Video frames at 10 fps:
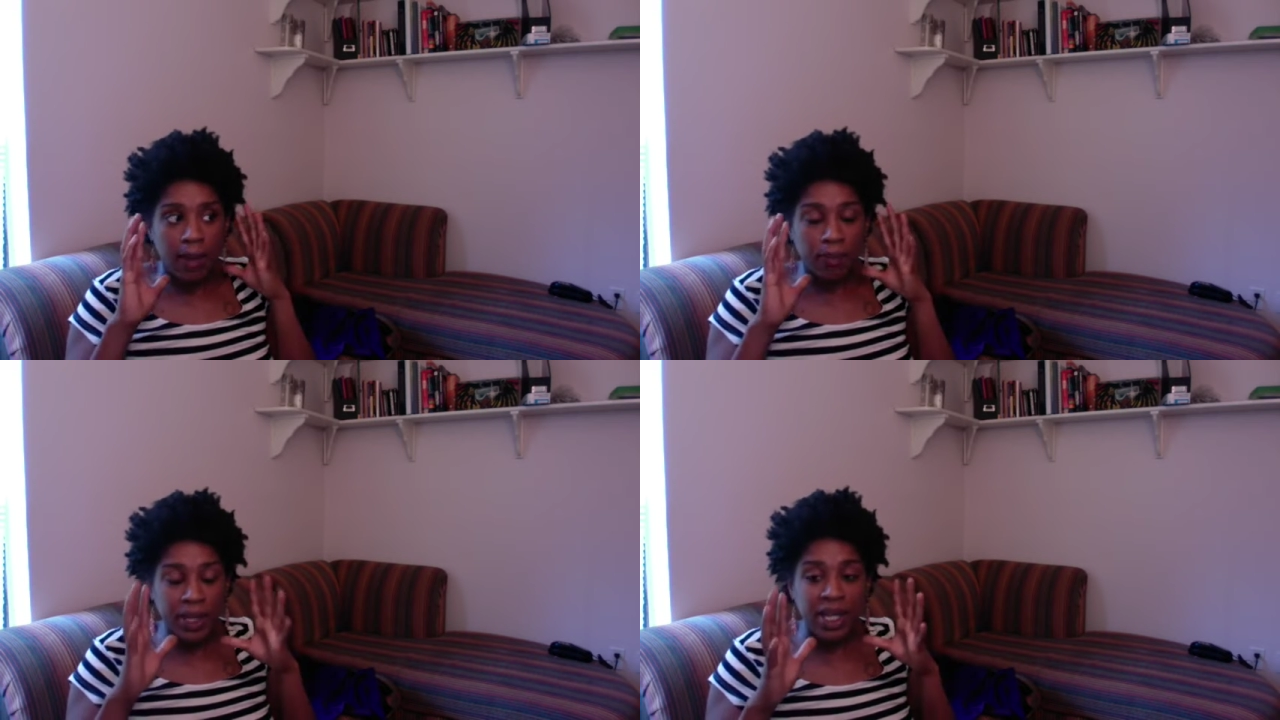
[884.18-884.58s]

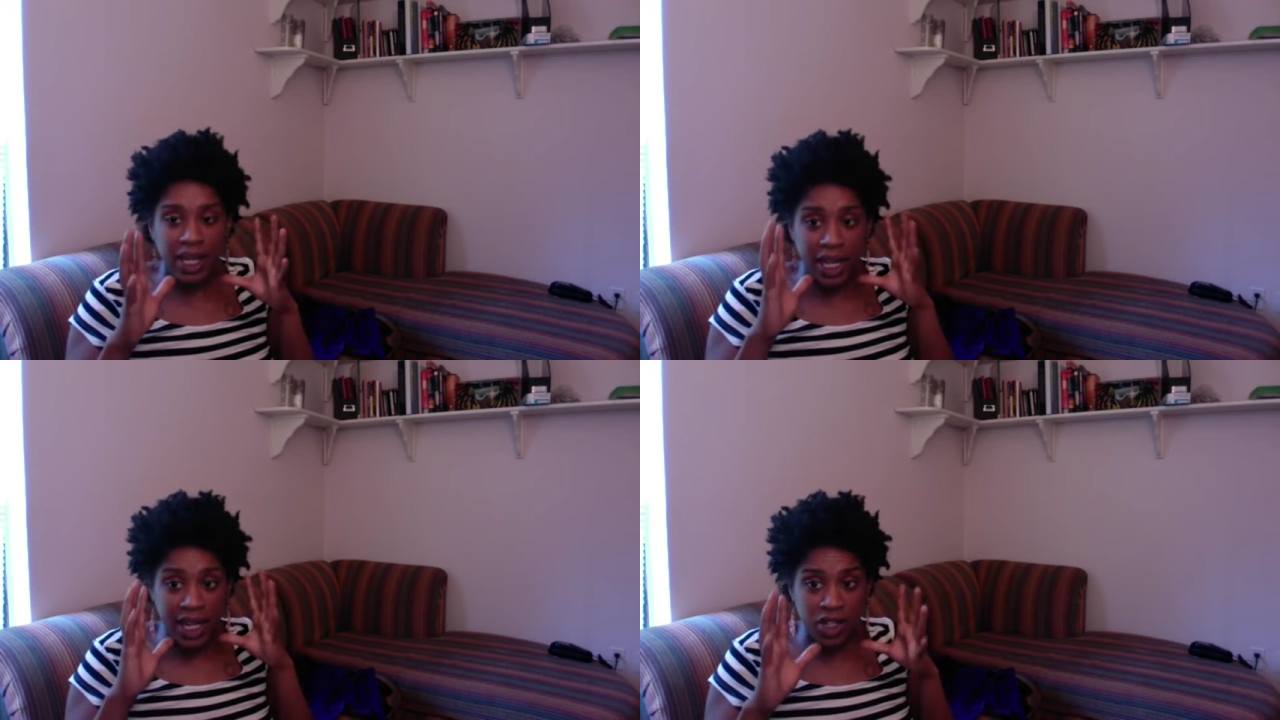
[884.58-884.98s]

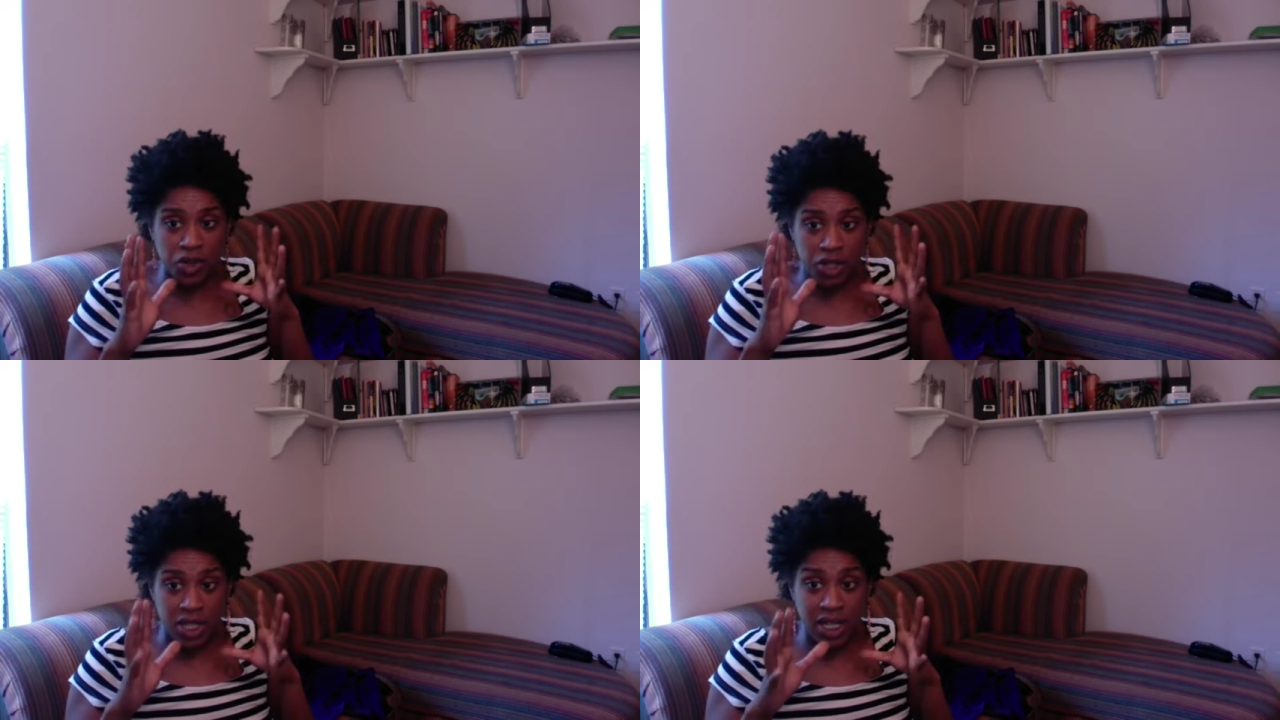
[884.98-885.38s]
being
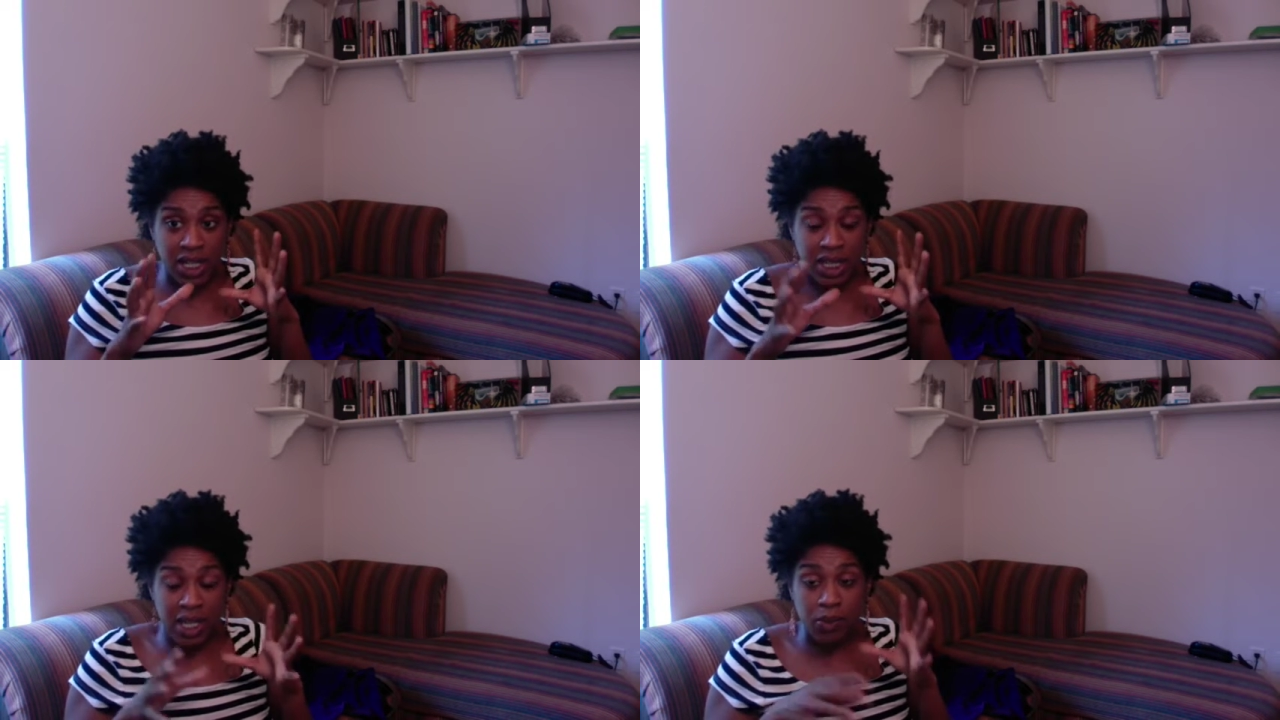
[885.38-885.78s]
interested
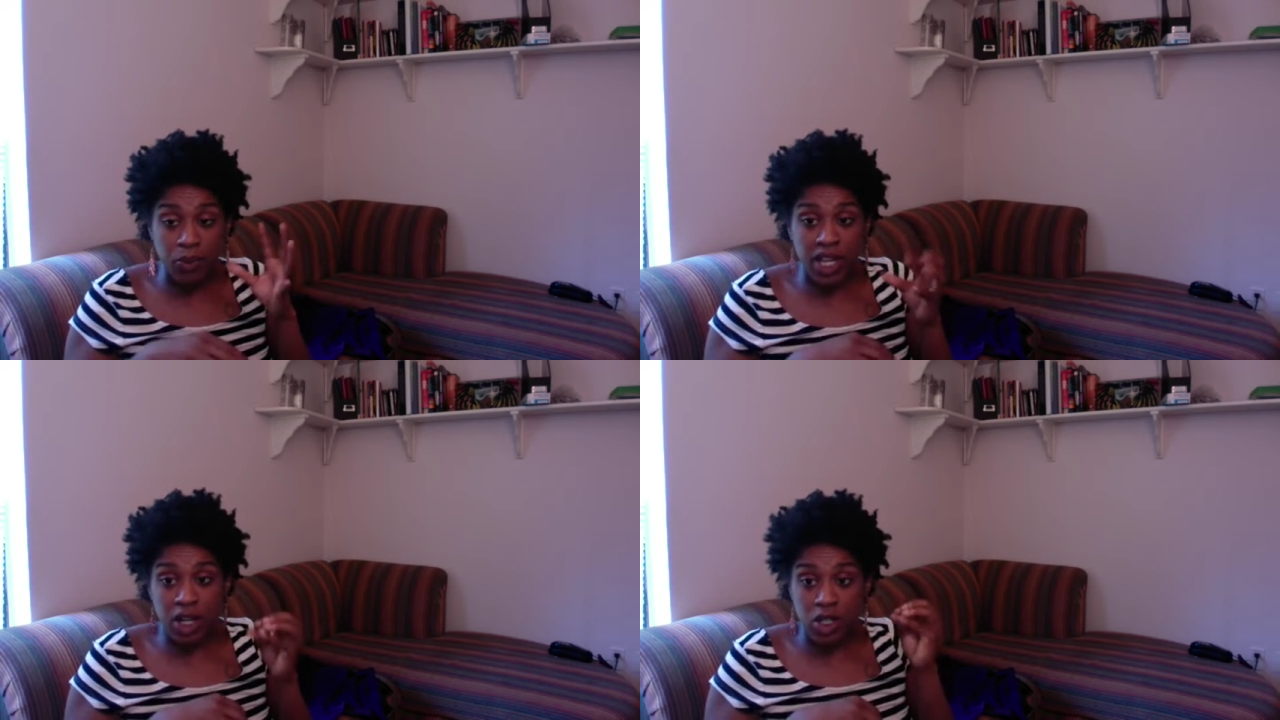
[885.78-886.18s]
in them,
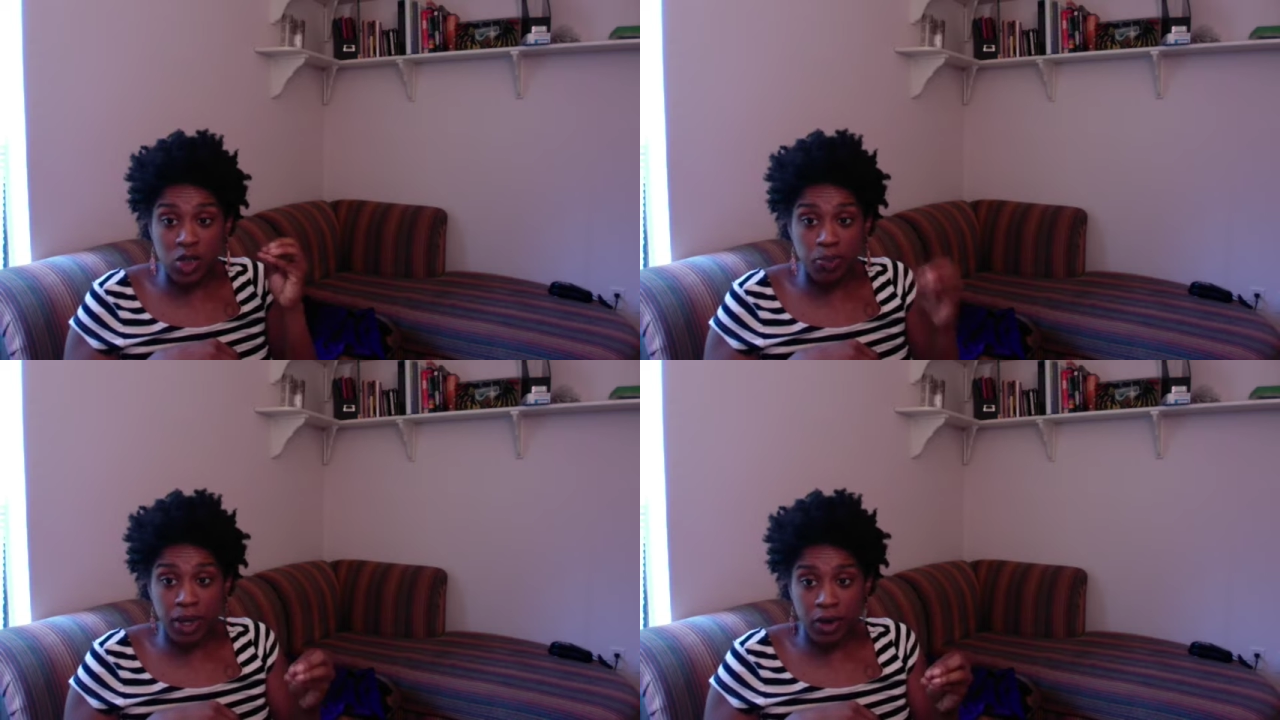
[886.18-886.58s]
their
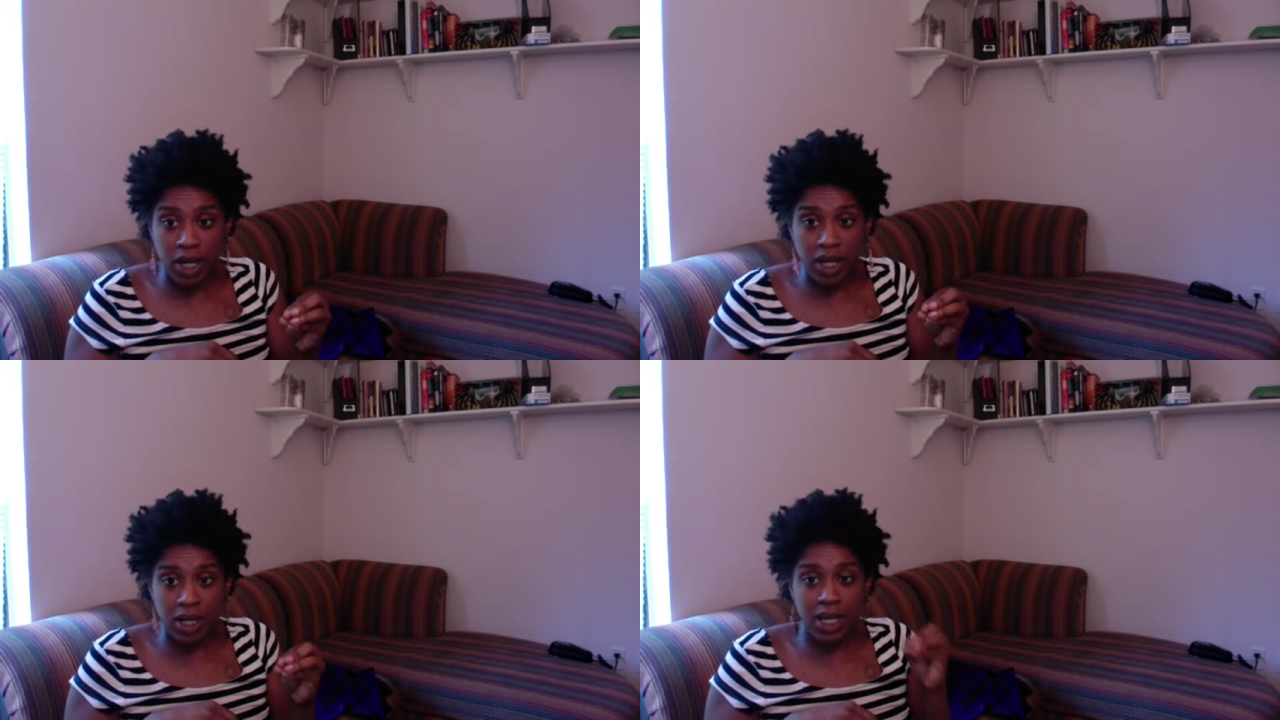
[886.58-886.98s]

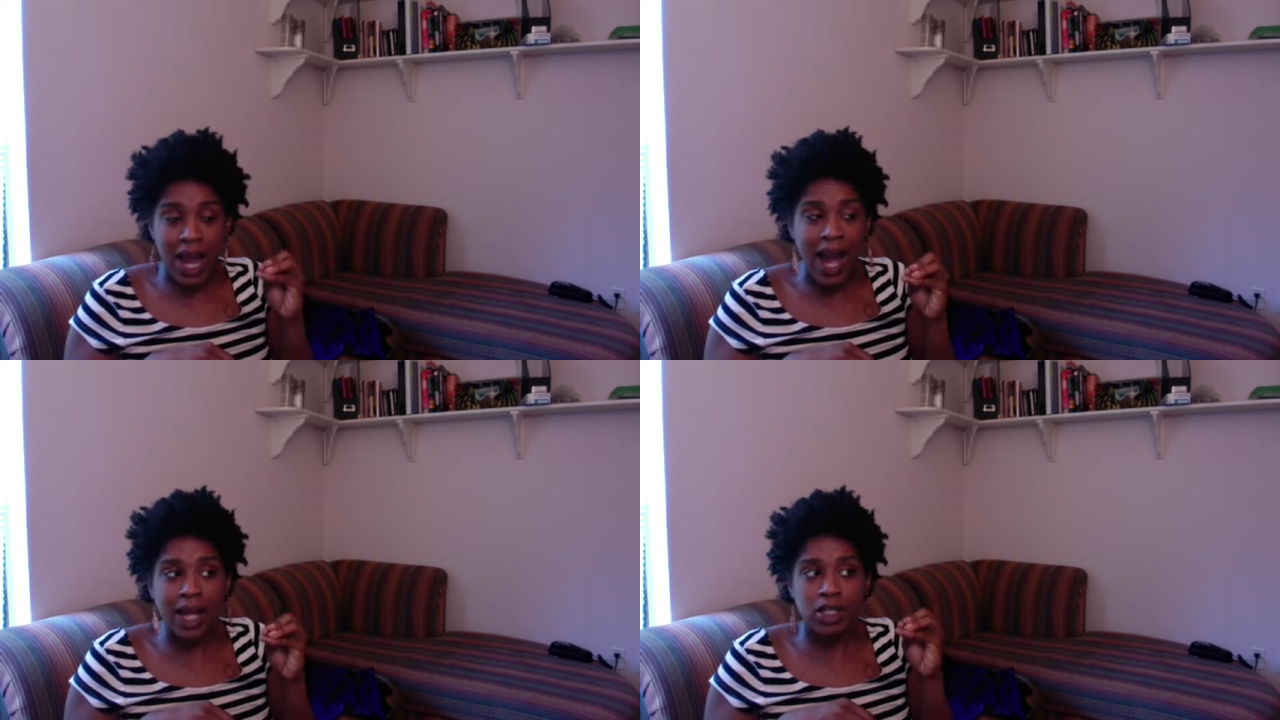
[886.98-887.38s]
spirit,
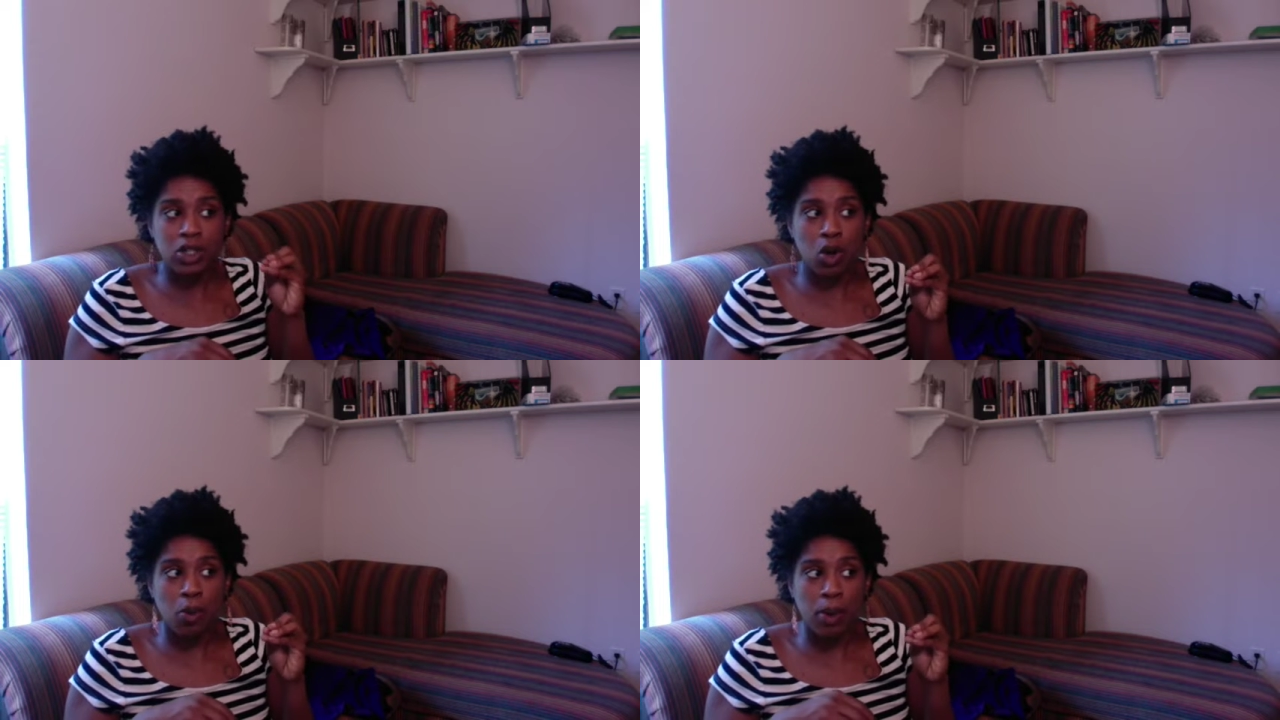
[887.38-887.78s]
not
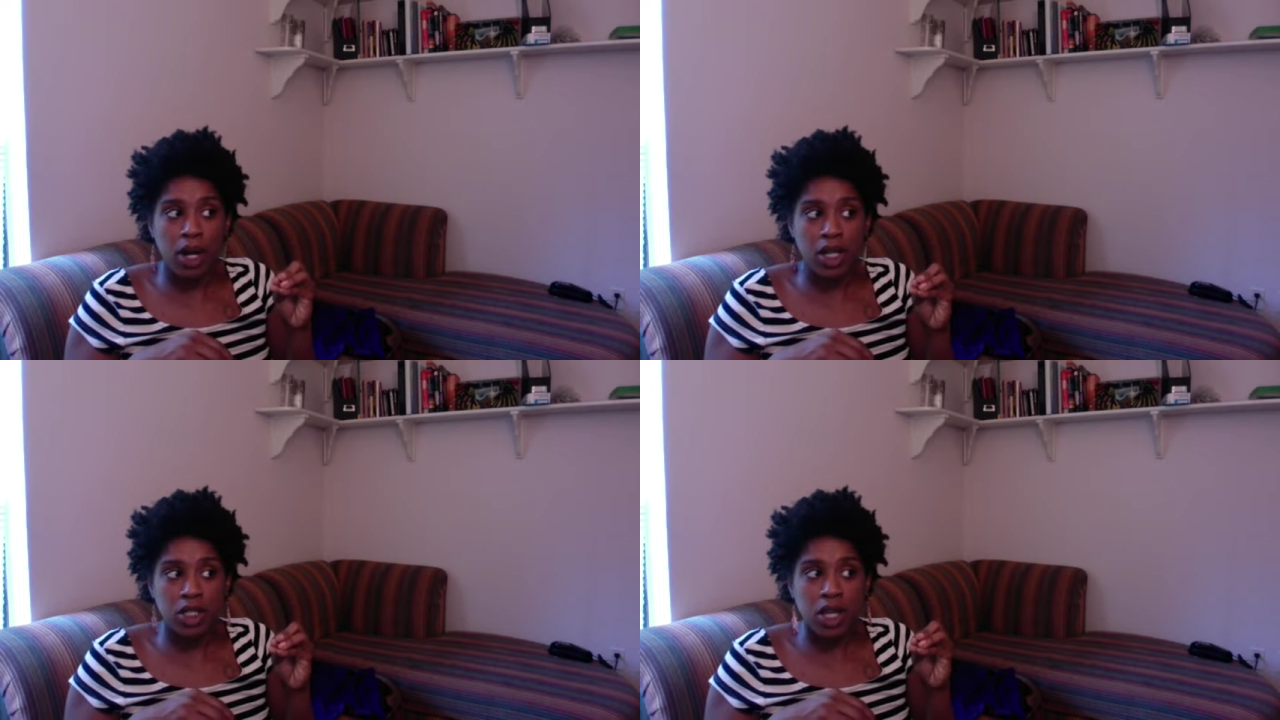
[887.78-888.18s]
so
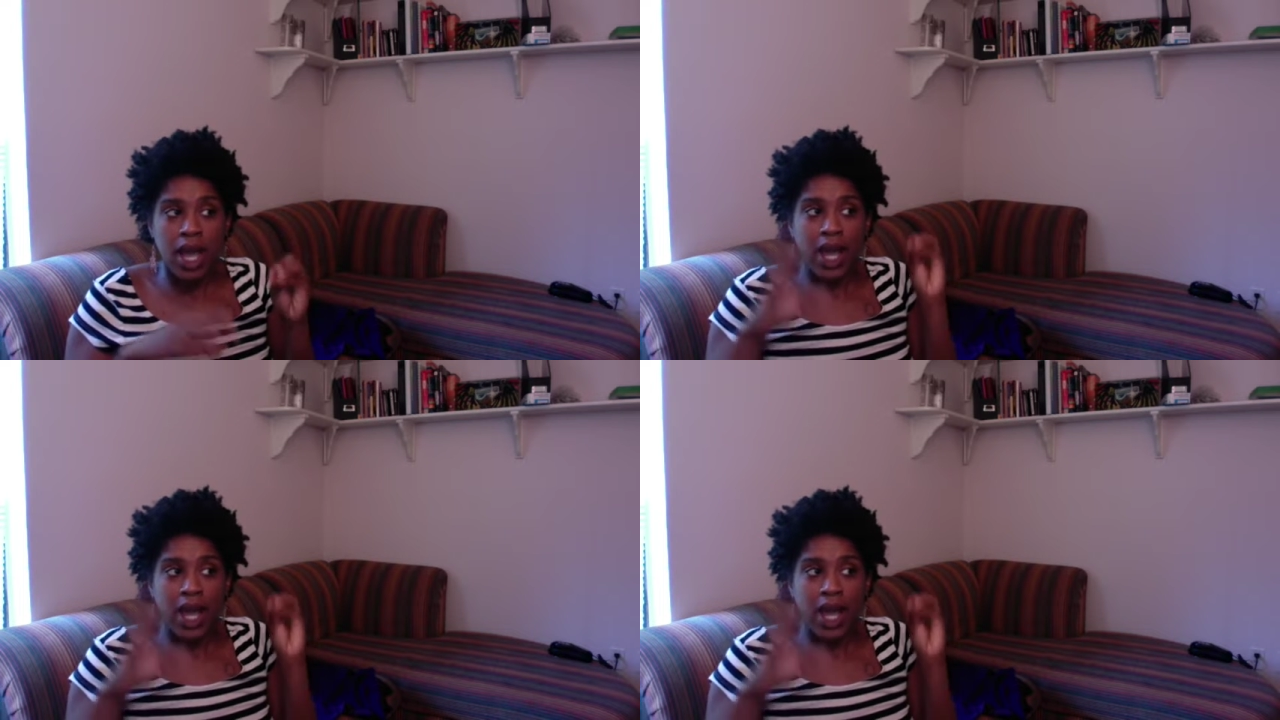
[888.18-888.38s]
much.